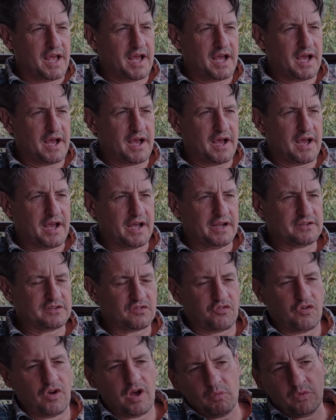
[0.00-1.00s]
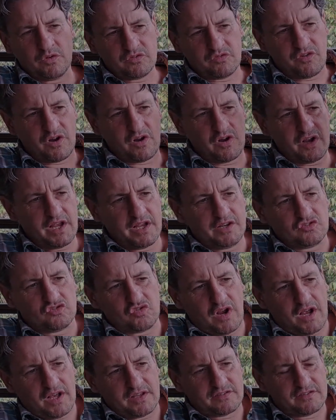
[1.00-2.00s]
I just thought it was very
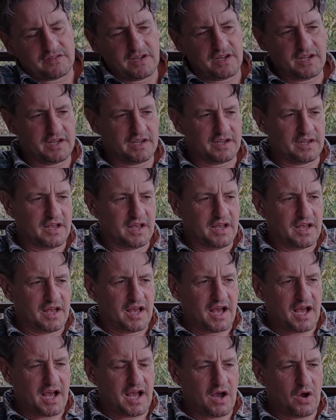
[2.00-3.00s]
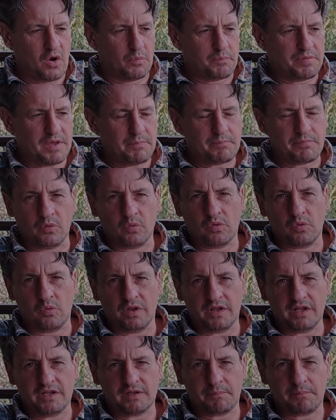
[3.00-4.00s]
interesting how people were
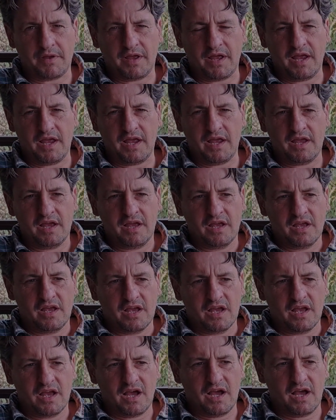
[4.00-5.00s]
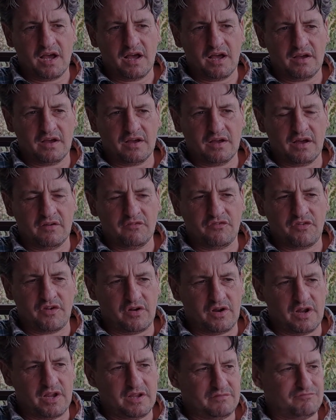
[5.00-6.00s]
willing to pay a
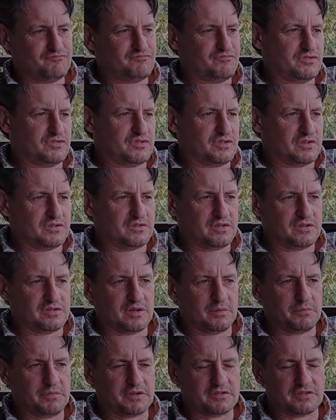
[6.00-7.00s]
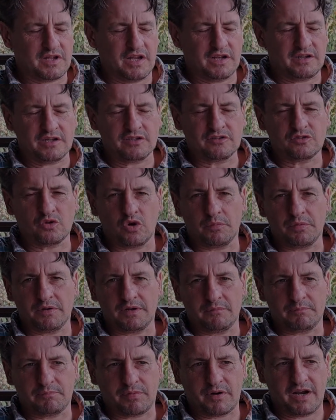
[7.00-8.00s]
very, to some extent,
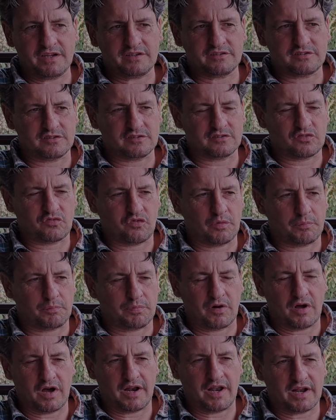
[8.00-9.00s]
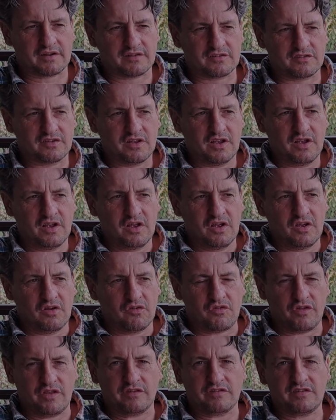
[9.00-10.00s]
exorbitant prices for products
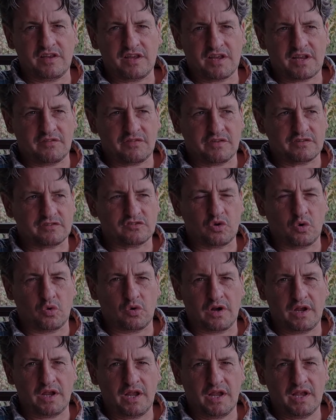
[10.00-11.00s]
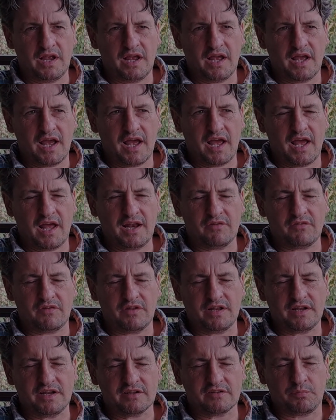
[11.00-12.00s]
for the sake of the story and
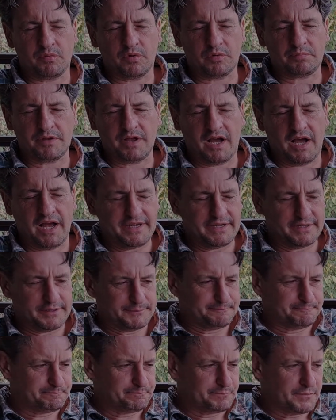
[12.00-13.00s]
everything that's put behind them.